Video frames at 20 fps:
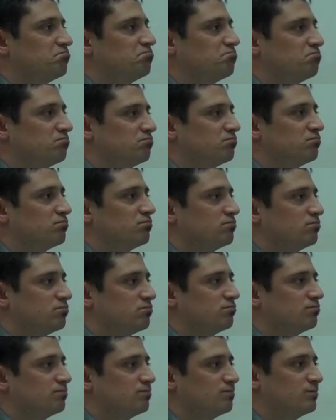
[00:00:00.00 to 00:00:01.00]
cause a lot of
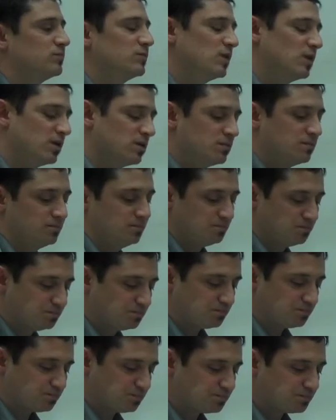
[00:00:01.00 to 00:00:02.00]

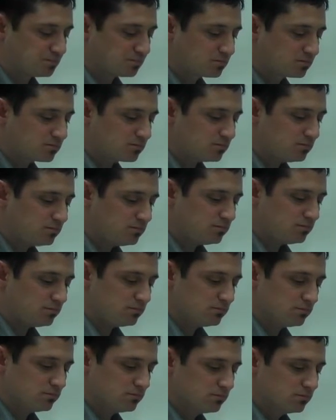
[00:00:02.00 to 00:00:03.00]
downtime for the
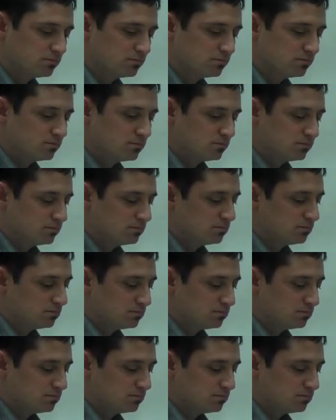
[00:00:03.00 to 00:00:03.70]
students. But anyway.